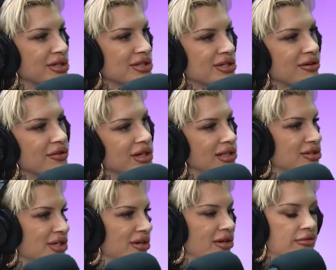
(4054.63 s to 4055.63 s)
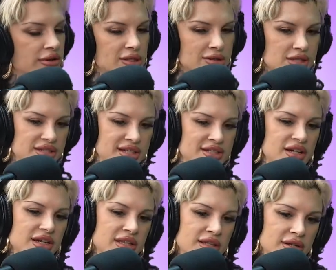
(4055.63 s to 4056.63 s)
you start fucking losing all your followers on
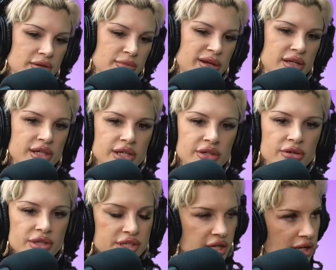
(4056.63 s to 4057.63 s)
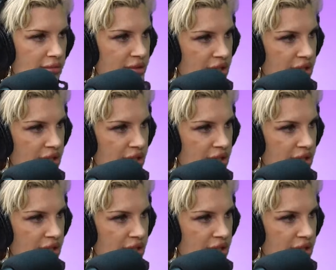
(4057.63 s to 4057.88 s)
TikTok and then they're banning you all the time and